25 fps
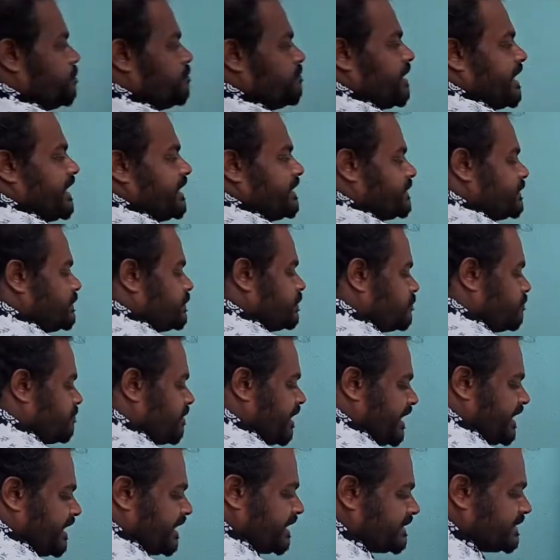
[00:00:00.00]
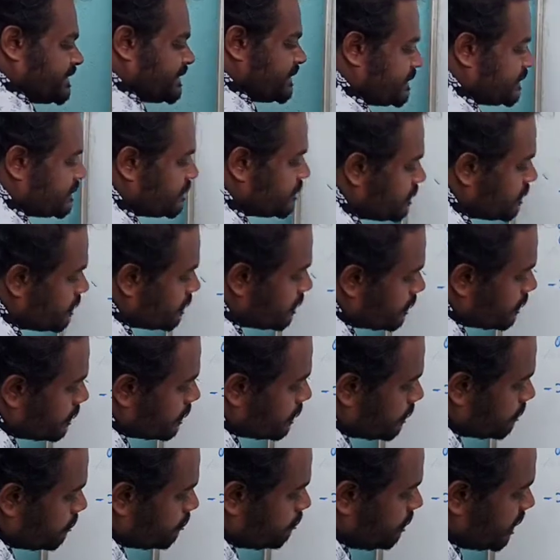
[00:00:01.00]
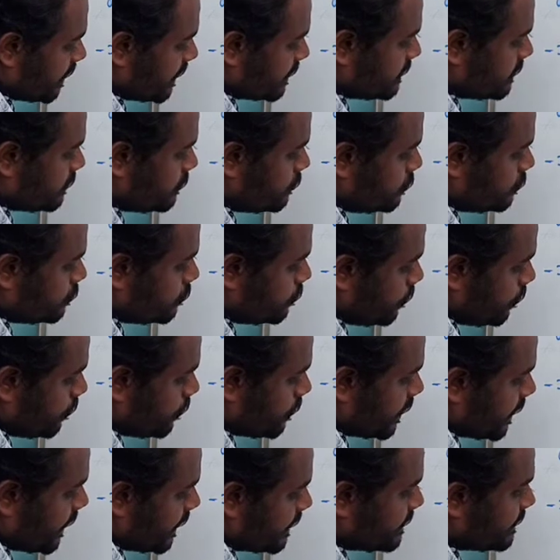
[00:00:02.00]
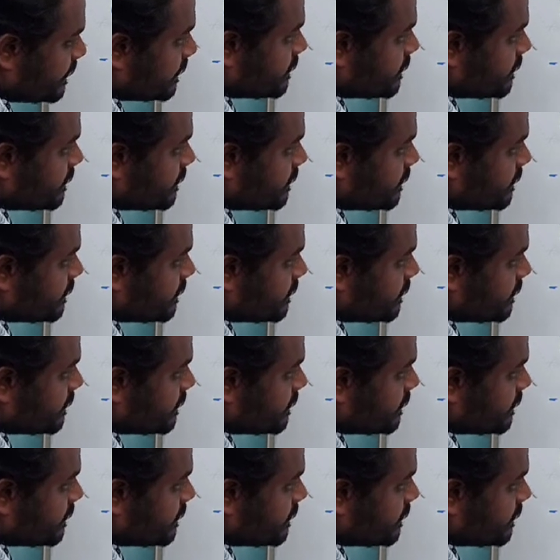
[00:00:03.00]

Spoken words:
minus into minus, plus 2x